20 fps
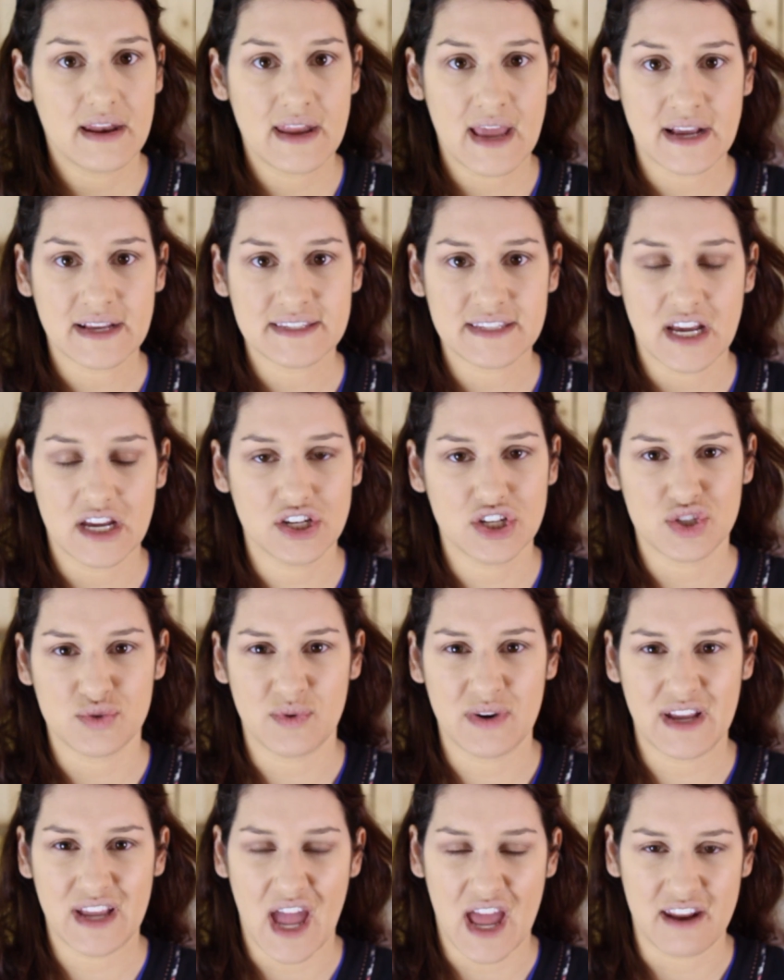Next, I just
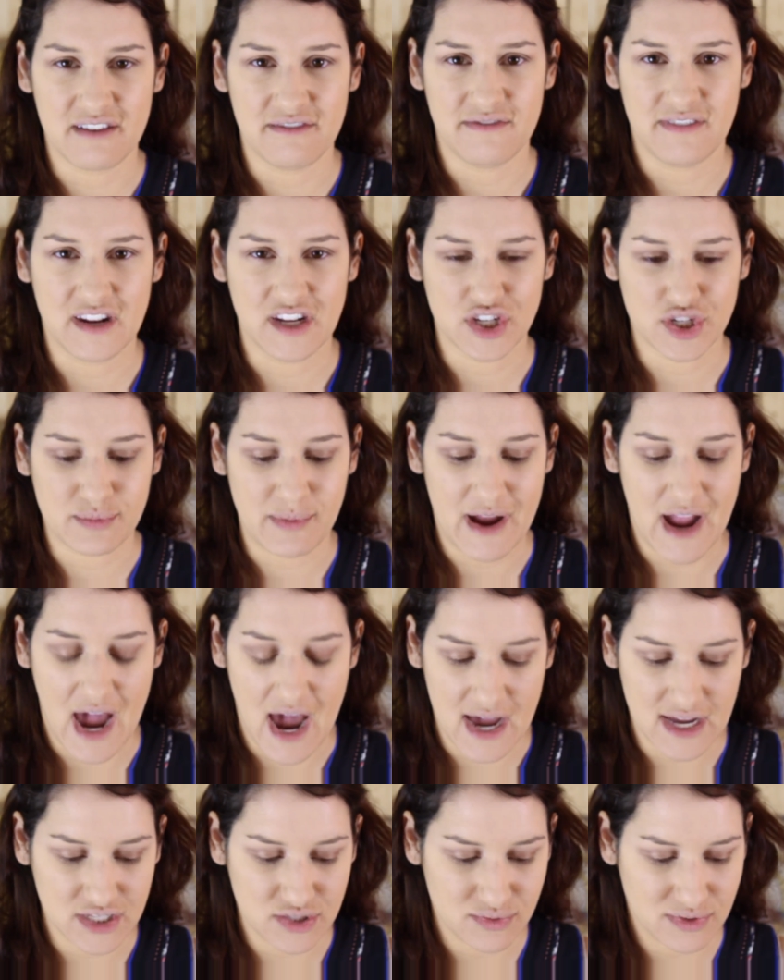want to kind of finish my
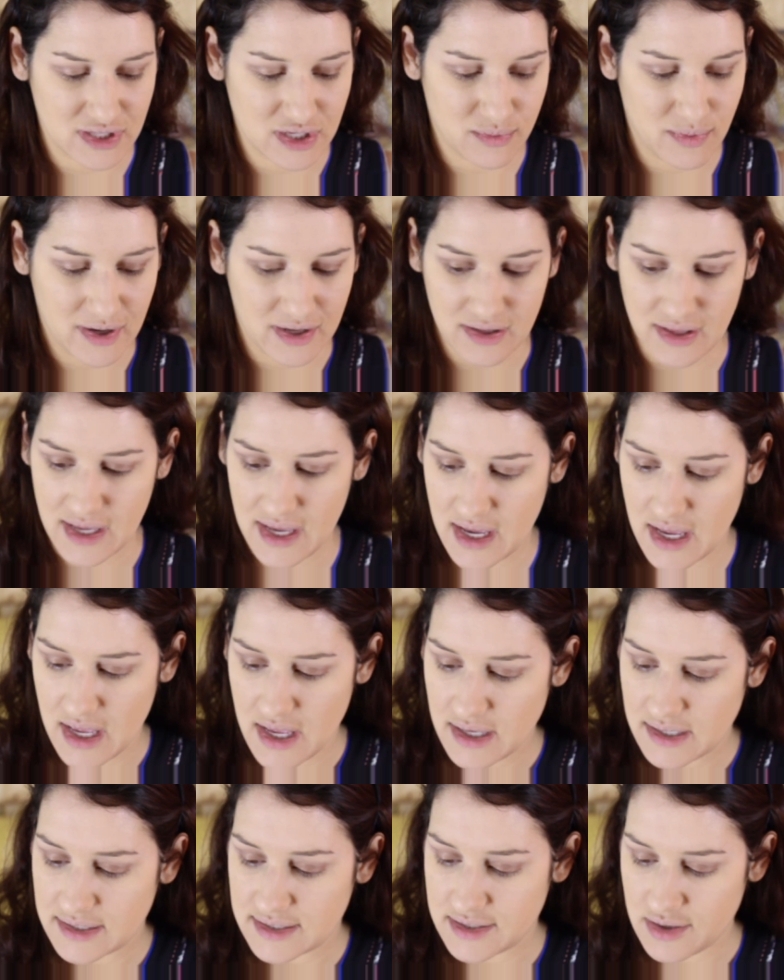eyes really quickly.
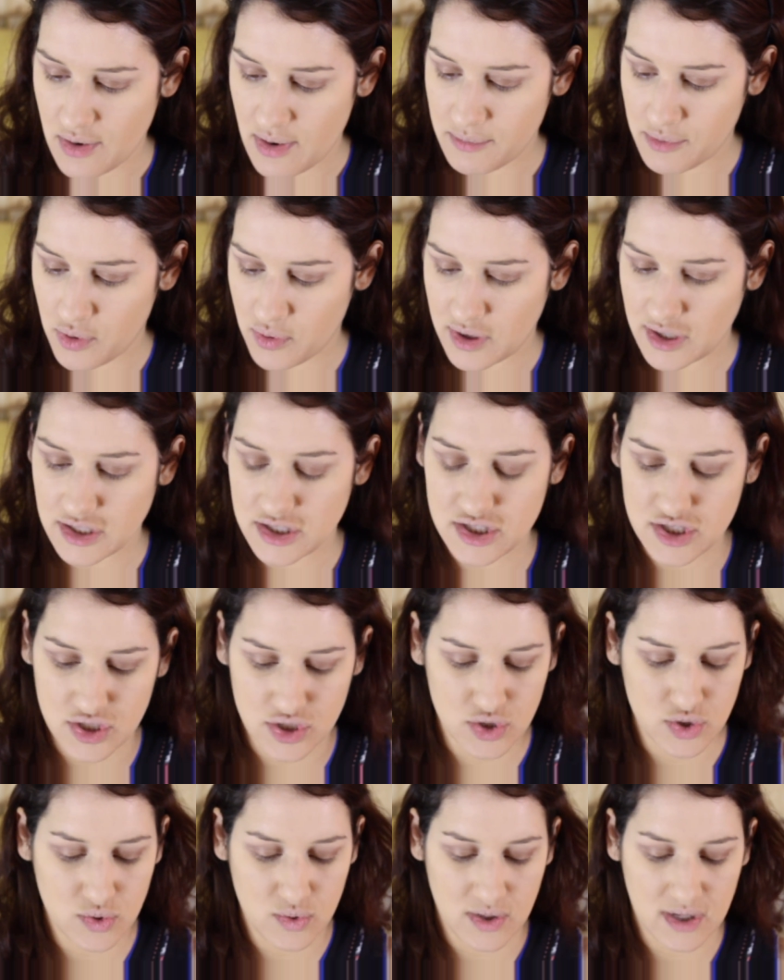So I'm going
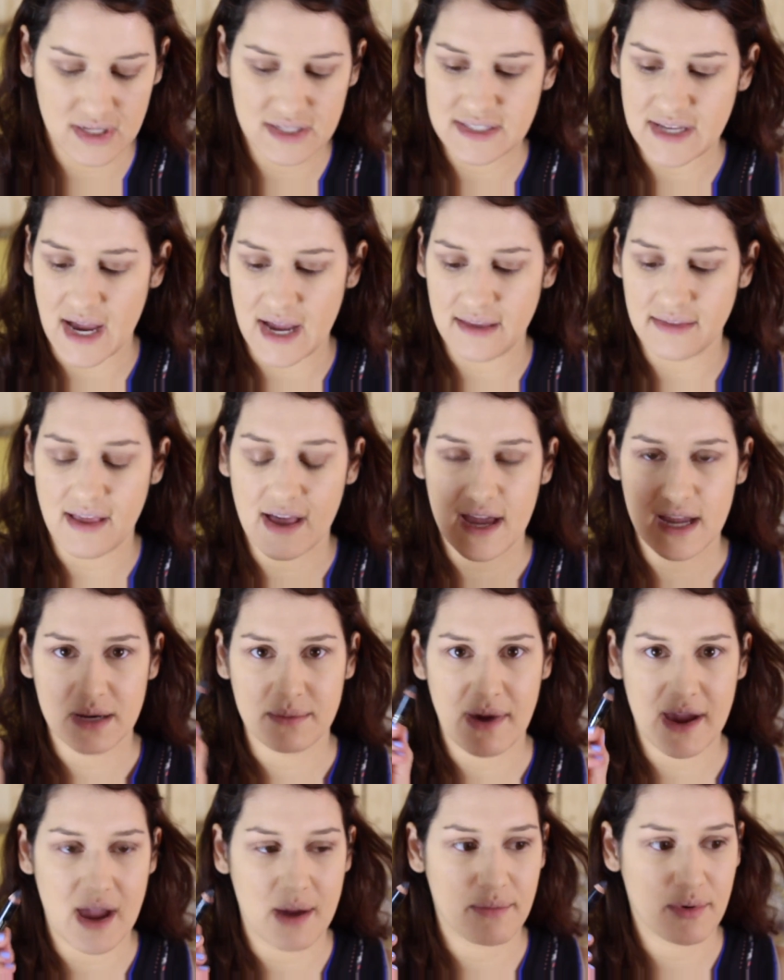to tight line
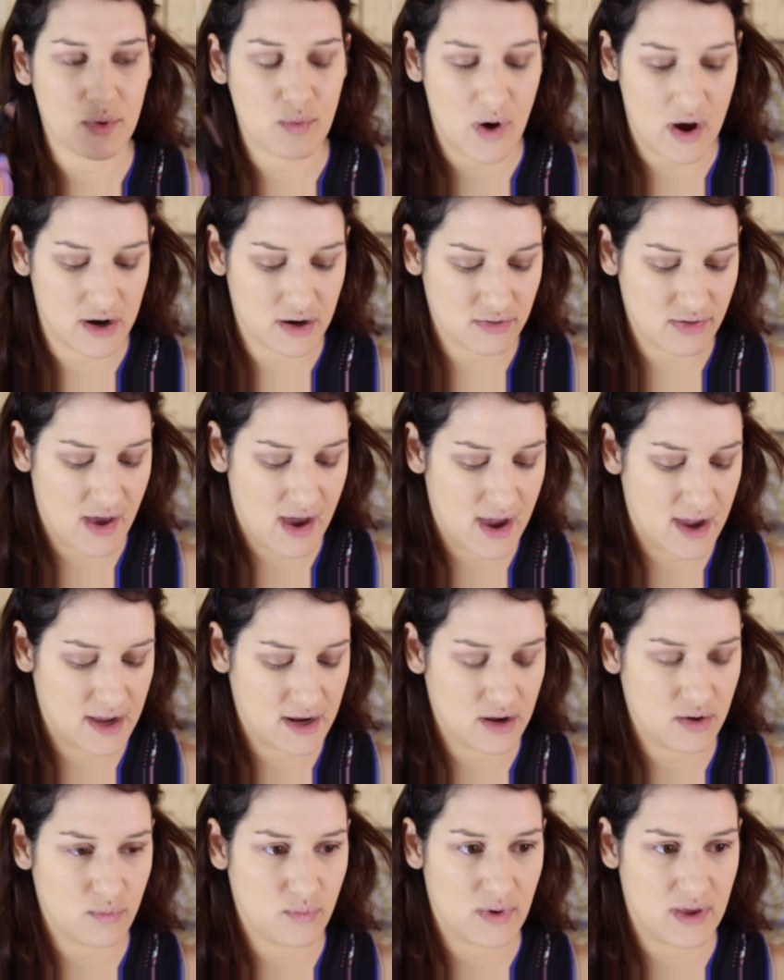my upper
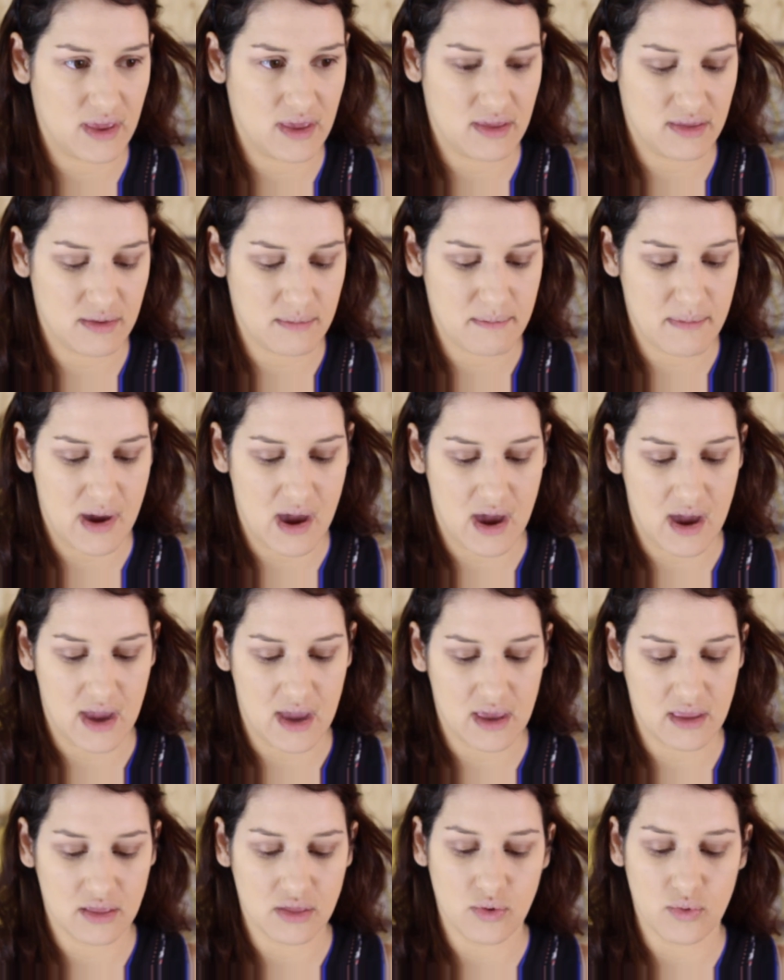waterline with
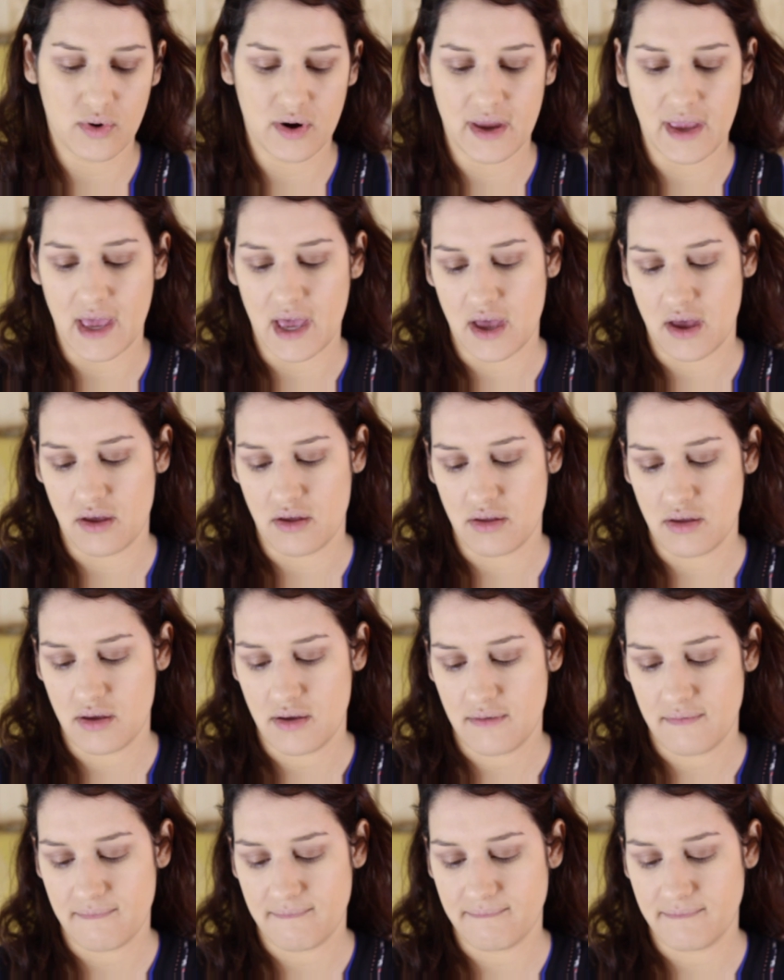my Loreal
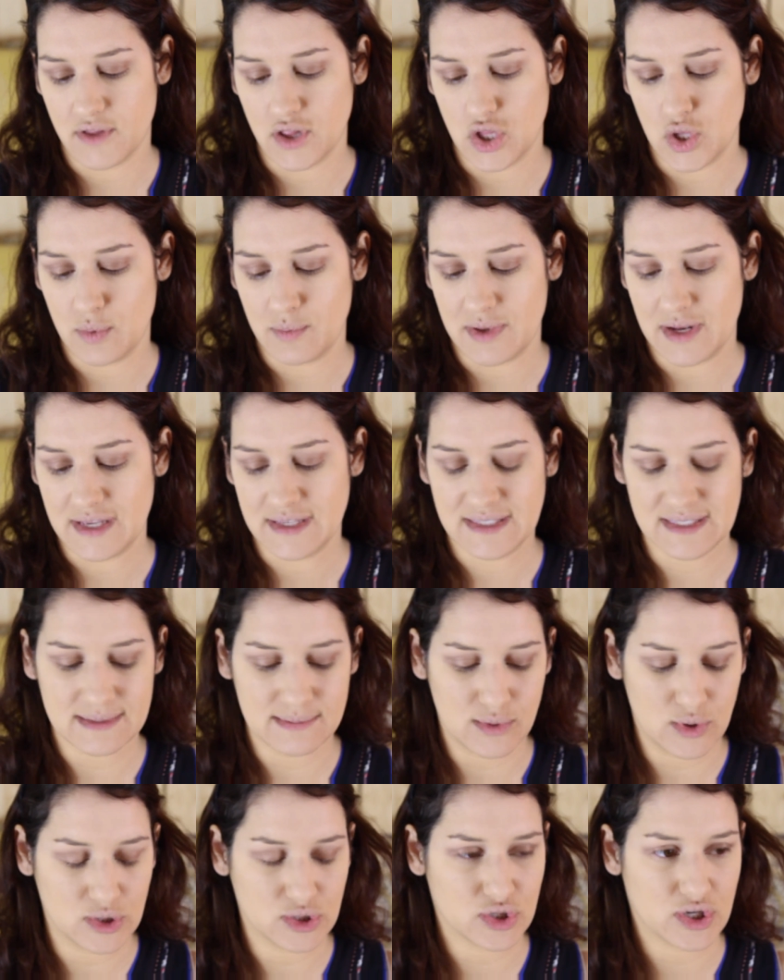the Luminous
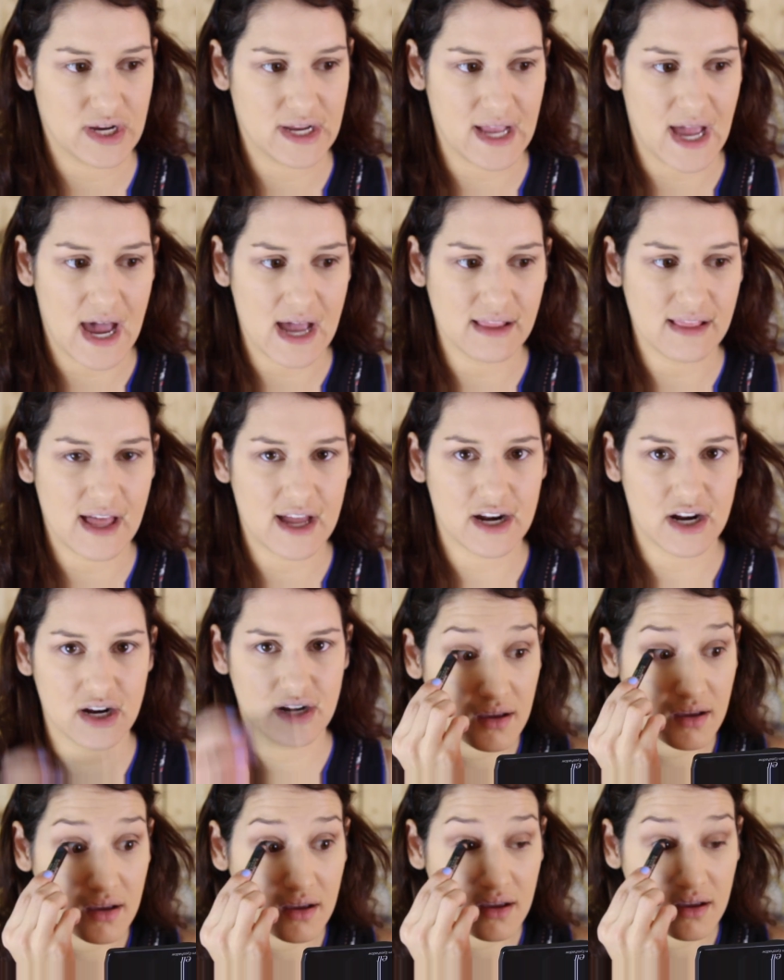Smoldering Eyeliner.